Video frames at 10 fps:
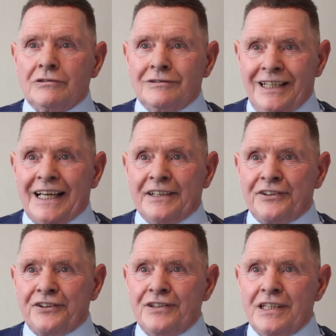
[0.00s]

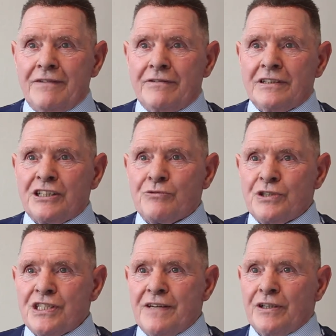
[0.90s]
legs
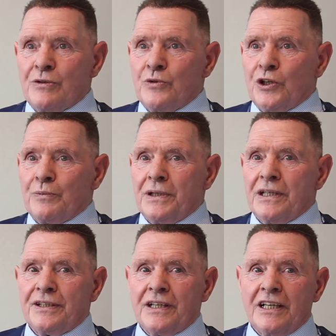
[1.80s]
would never get warm,
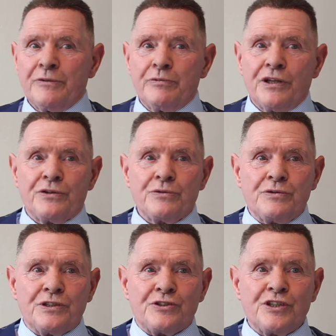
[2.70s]
and halfway through
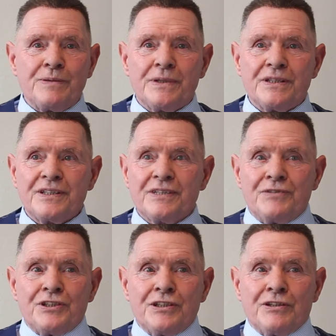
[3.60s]
the treatment
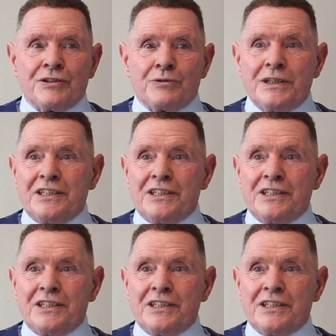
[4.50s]
she got quite